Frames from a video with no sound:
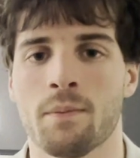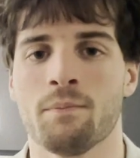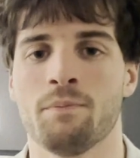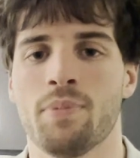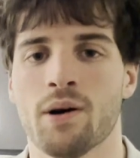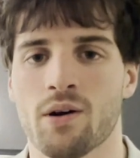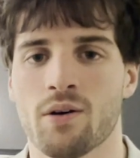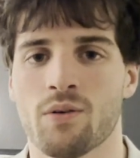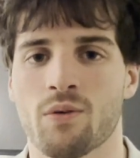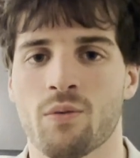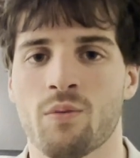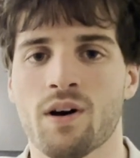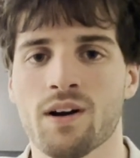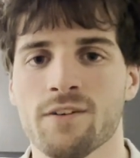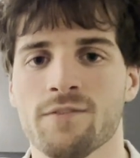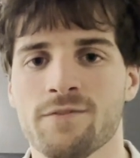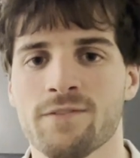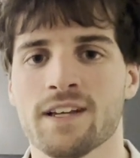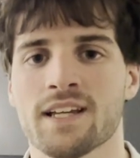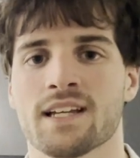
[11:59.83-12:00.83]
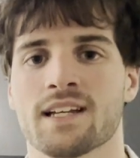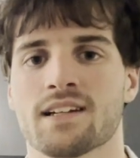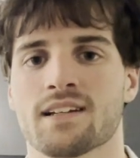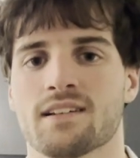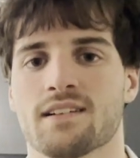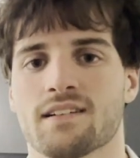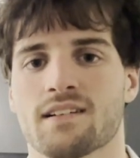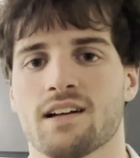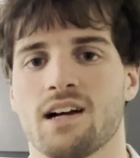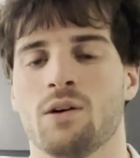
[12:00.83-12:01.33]
But one thing
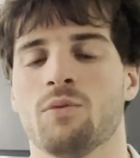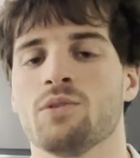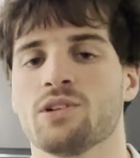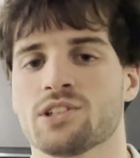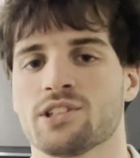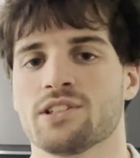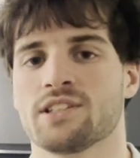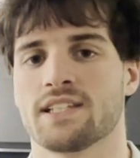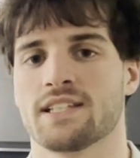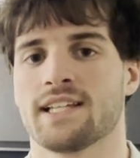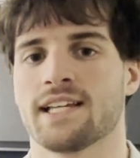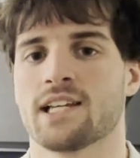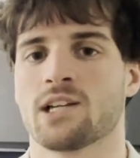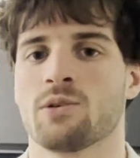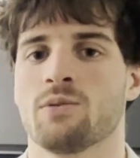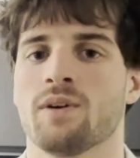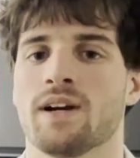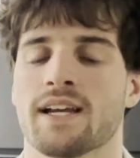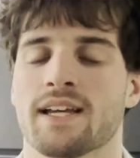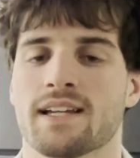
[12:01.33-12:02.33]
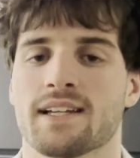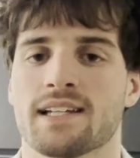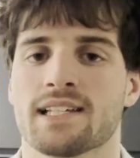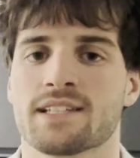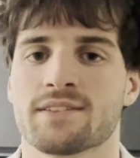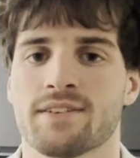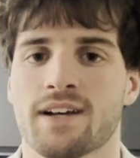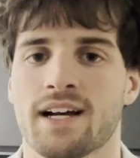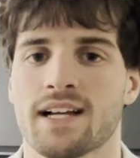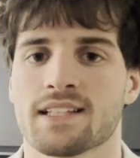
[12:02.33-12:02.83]
I want you to take away
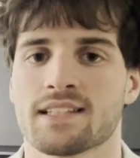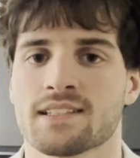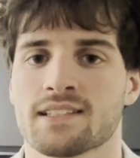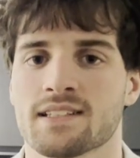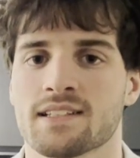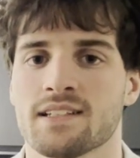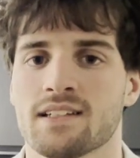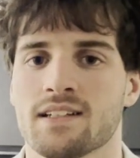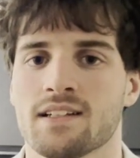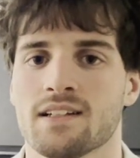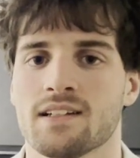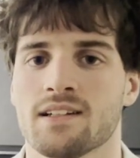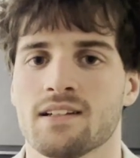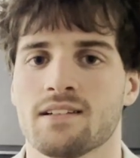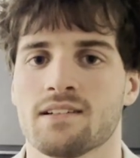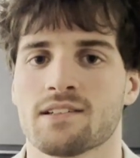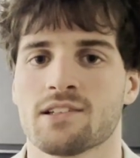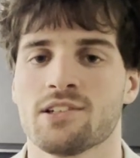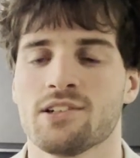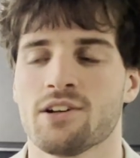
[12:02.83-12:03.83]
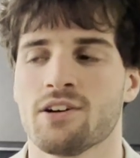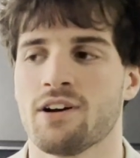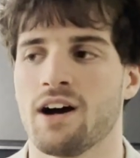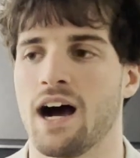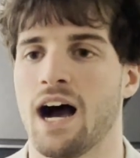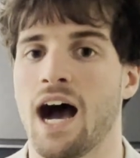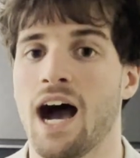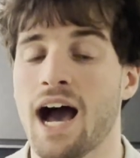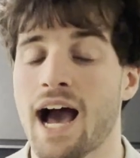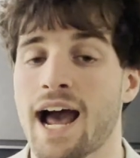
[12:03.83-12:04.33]
is that,
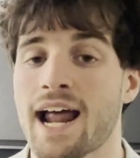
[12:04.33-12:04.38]
our